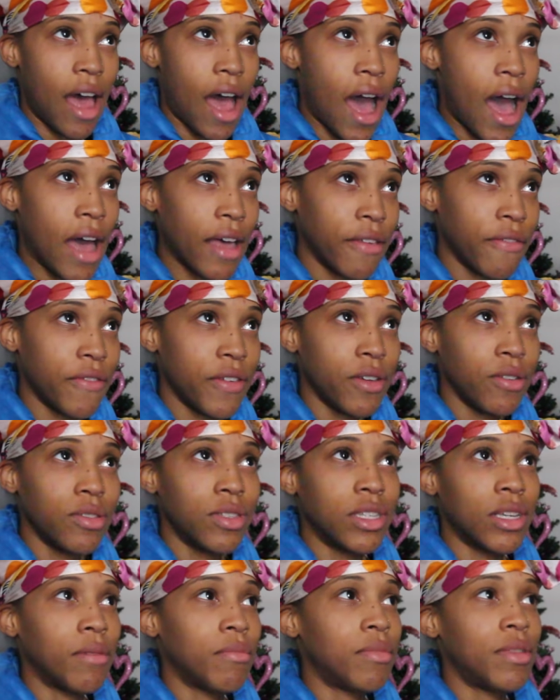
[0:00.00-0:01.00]
i feel
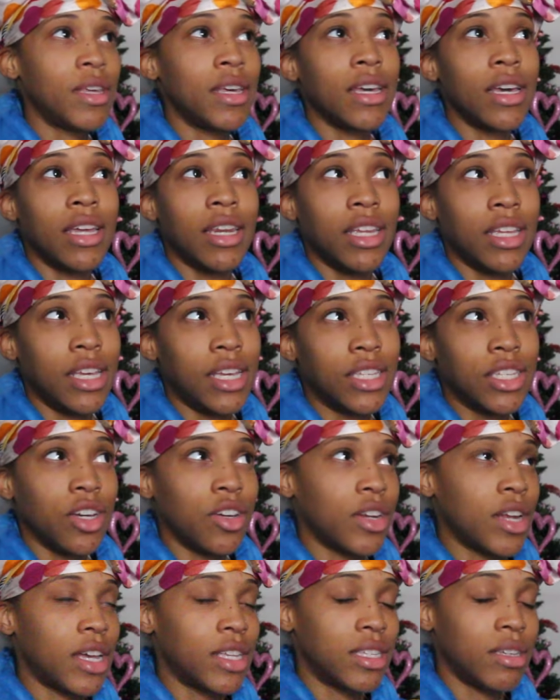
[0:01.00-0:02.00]
something and it
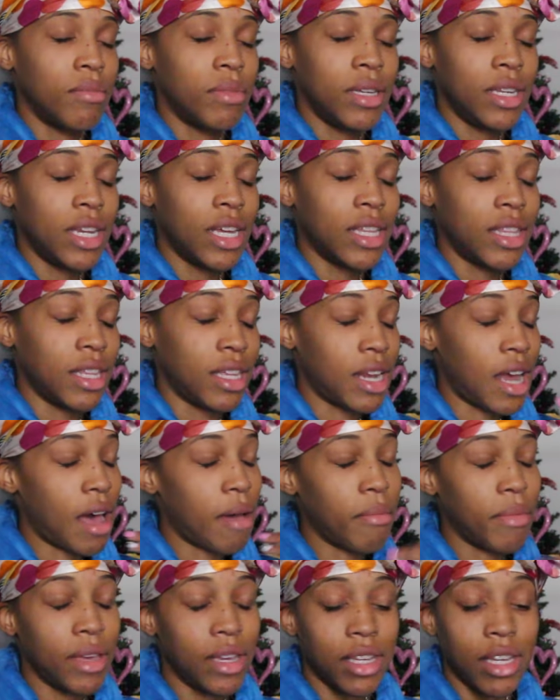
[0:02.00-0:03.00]
turn out to be nothing
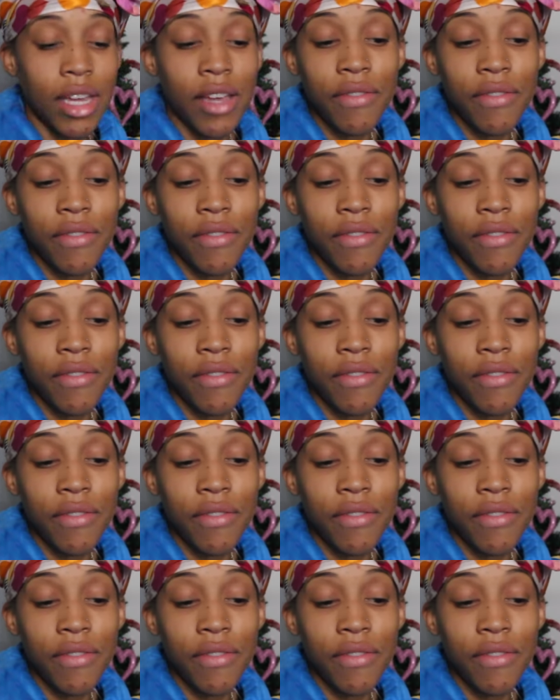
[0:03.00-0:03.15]
i mean